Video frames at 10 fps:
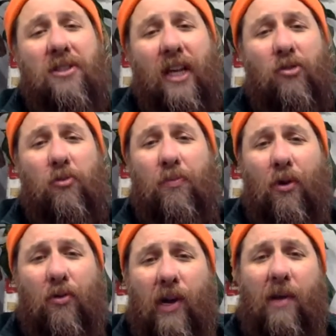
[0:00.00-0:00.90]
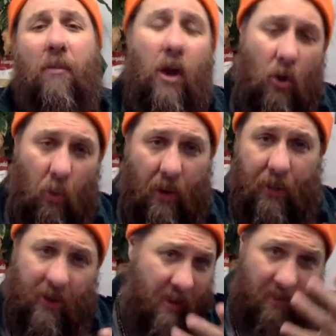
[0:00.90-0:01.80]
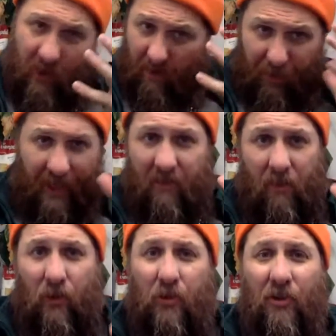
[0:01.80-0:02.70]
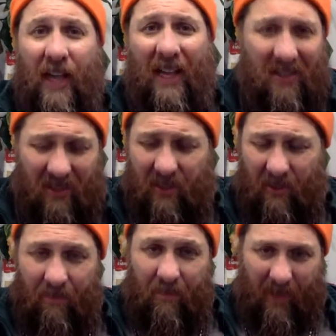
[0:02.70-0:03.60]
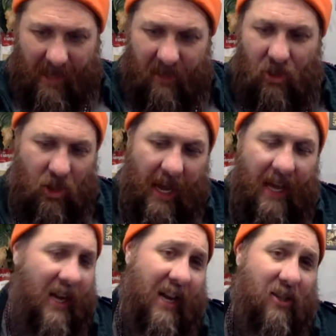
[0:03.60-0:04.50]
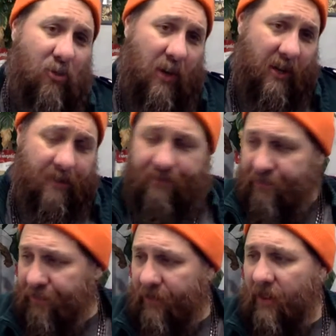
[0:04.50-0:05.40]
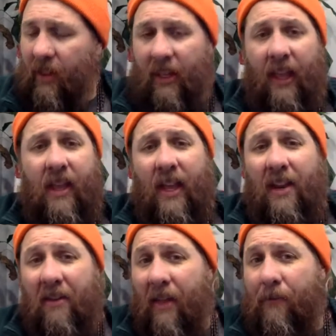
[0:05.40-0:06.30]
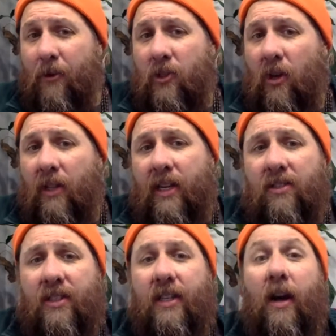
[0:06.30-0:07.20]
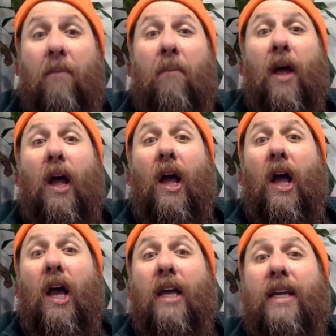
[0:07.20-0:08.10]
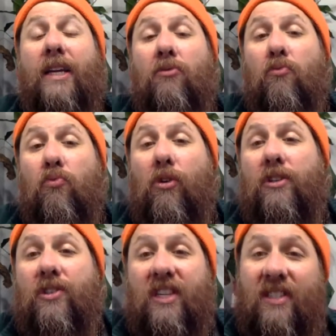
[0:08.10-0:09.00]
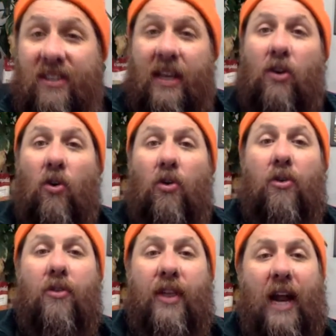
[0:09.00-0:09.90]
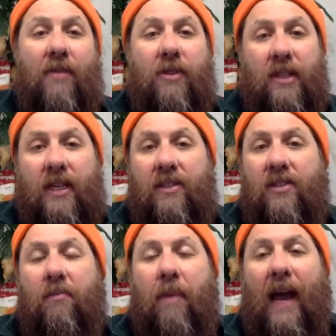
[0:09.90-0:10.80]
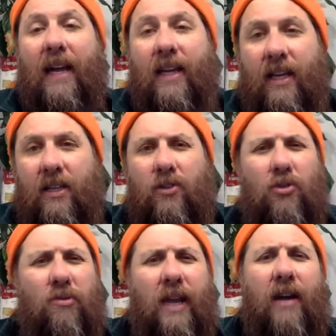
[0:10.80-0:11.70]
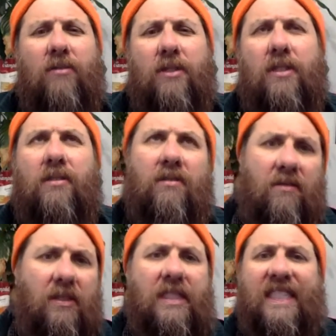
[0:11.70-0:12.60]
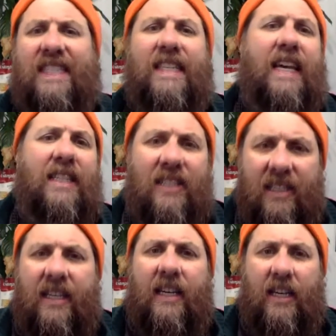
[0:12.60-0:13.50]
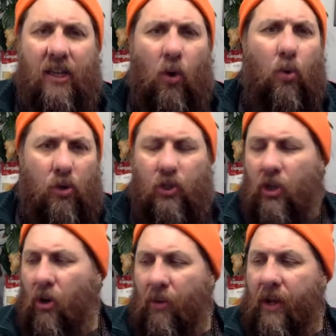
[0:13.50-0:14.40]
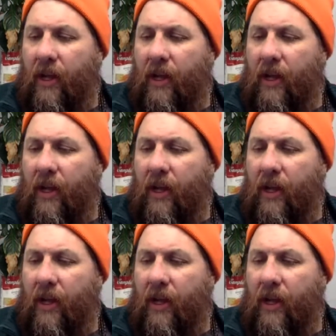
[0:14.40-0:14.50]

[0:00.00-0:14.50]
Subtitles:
scheduled program with complete musical guests and chat next week. Now, that first song that I just did was a single that I released back in 2016 or so.